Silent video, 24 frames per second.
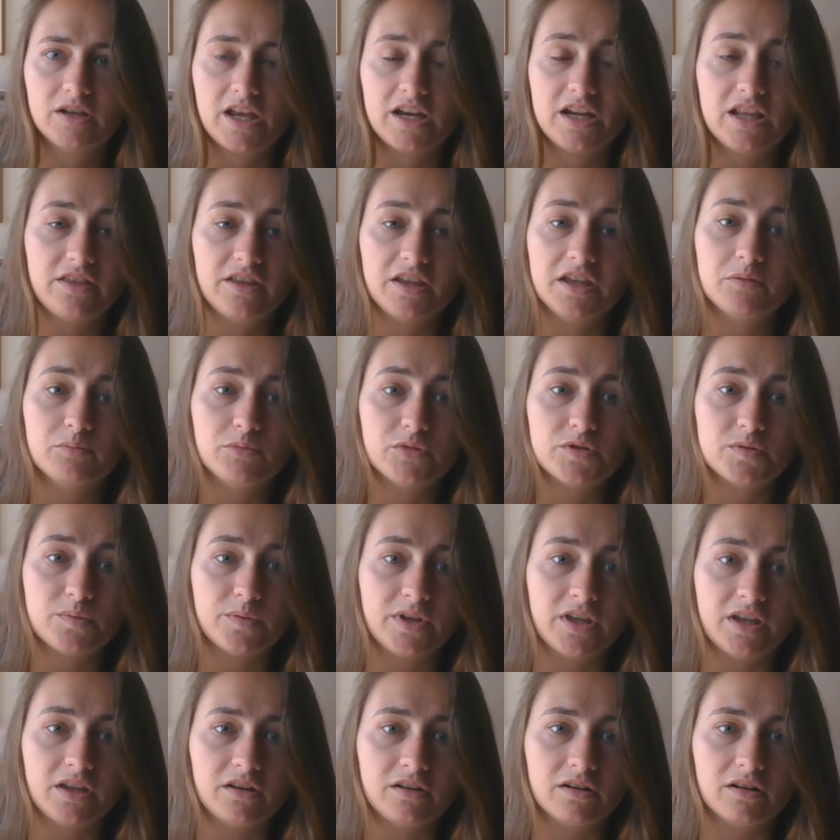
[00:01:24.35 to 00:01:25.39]
anything in
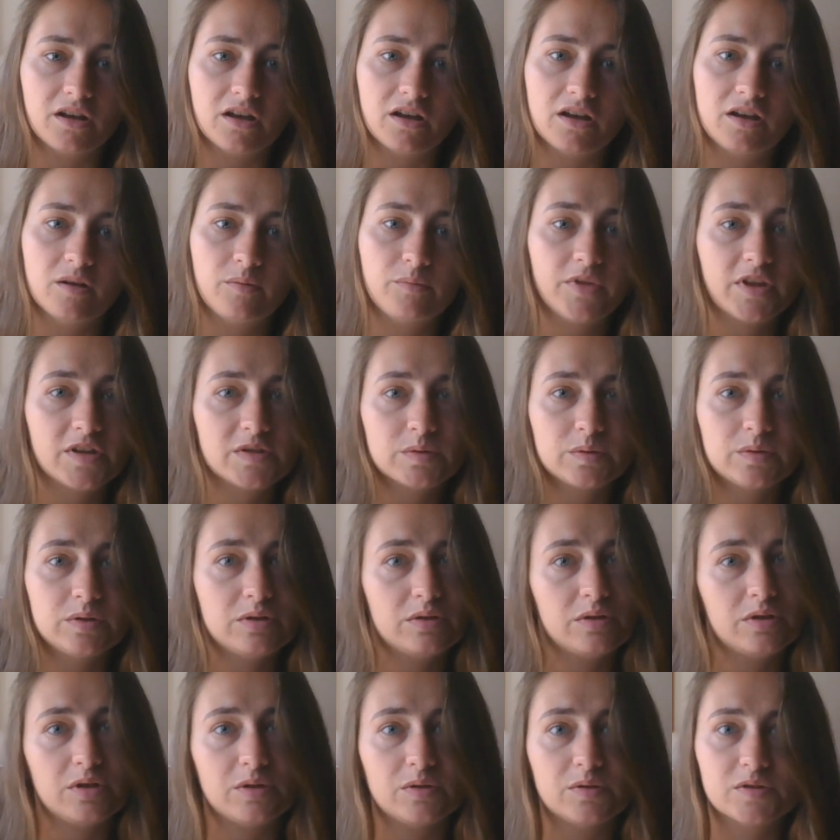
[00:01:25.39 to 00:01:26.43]
between. Um, that's what
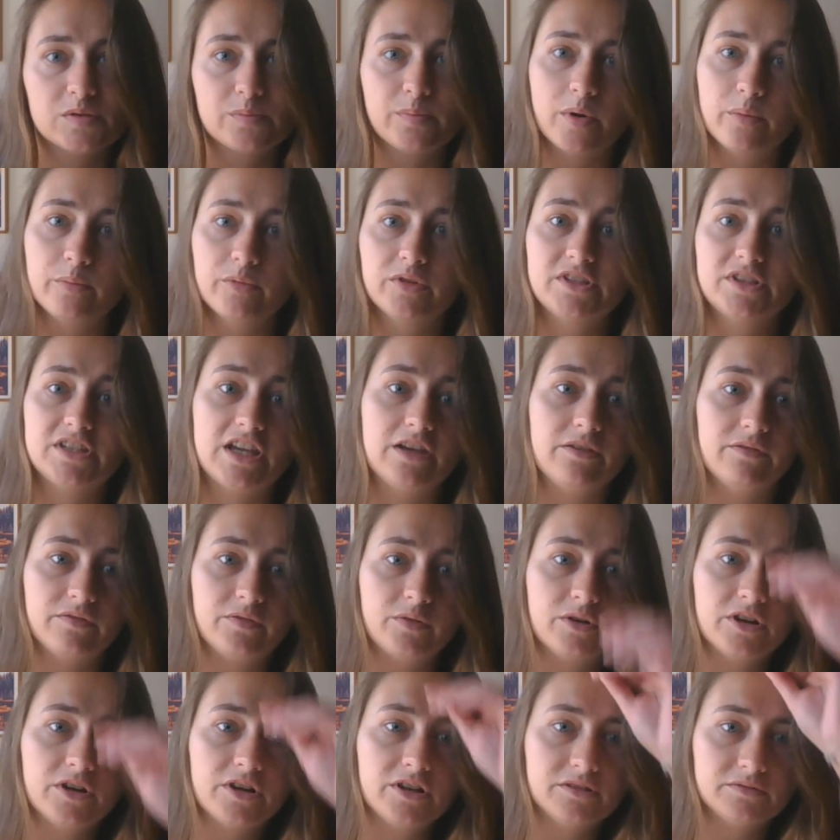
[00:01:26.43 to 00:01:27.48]
you use Bumble Date
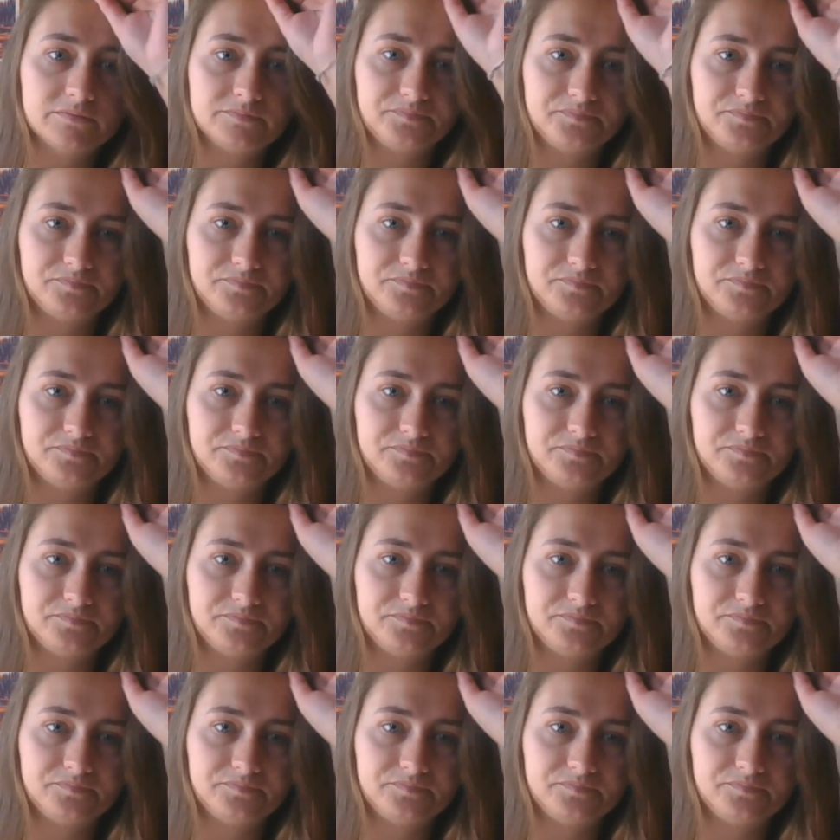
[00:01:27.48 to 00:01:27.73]
for.